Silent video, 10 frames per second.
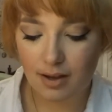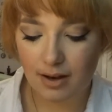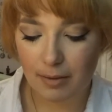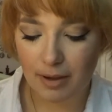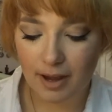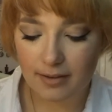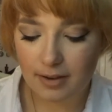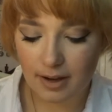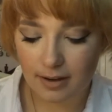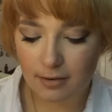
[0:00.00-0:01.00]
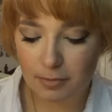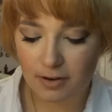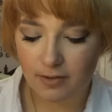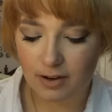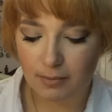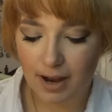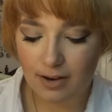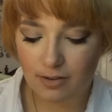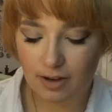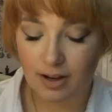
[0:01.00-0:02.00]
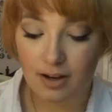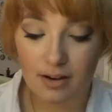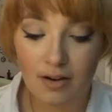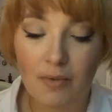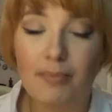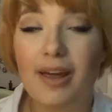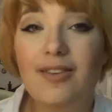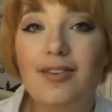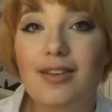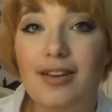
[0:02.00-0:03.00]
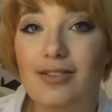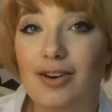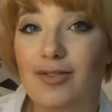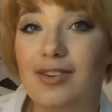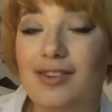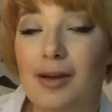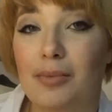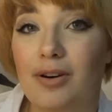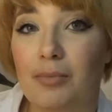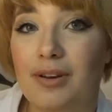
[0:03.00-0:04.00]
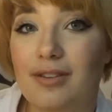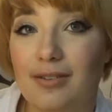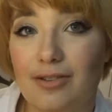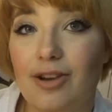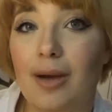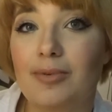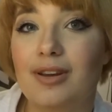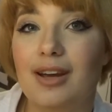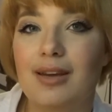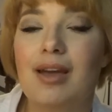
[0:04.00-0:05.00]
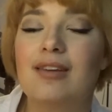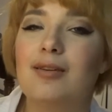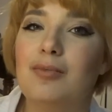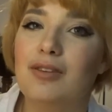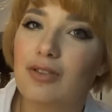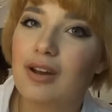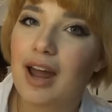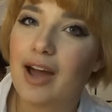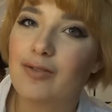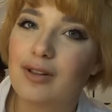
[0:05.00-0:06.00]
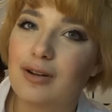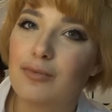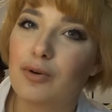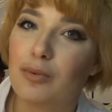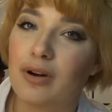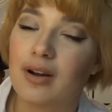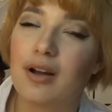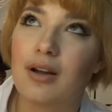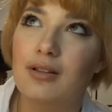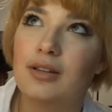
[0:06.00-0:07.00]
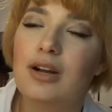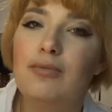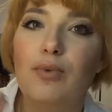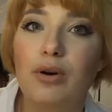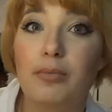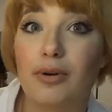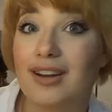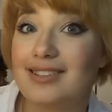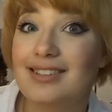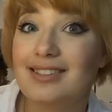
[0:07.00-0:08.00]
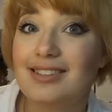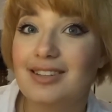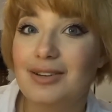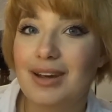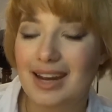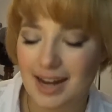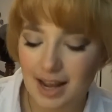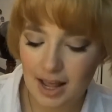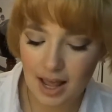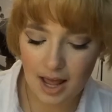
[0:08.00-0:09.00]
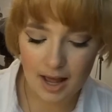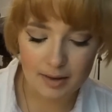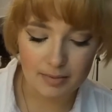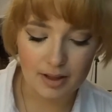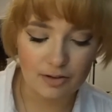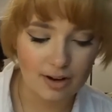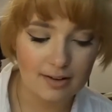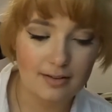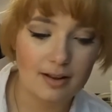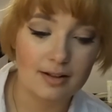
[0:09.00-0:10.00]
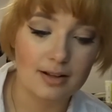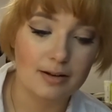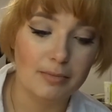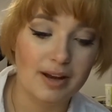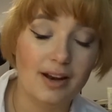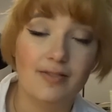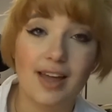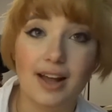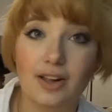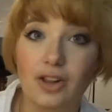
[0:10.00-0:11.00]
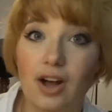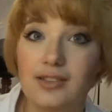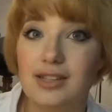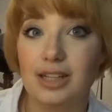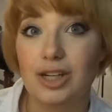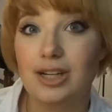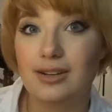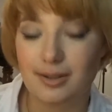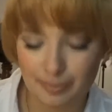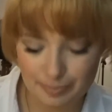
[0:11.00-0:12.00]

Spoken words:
Now because it is a perfect match, it basically serves the same purpose as a chapstick, except it's going to have a little more presence to it than just a little bit of that glossy look.